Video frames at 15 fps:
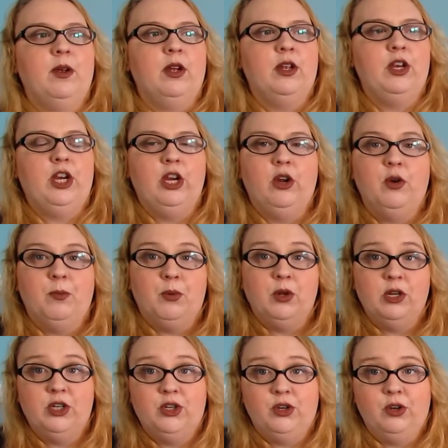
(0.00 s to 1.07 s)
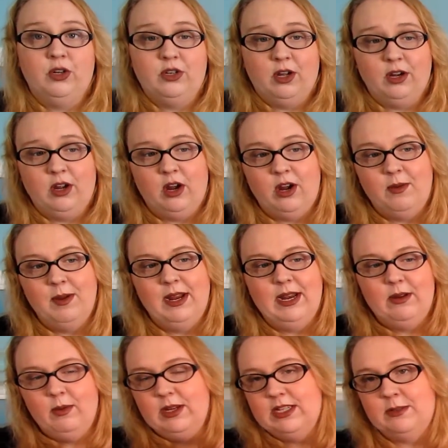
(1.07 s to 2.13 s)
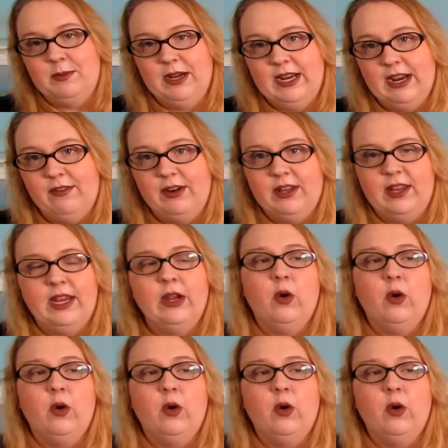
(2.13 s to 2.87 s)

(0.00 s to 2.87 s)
you can go to bulletjournal.com and it will explain everything,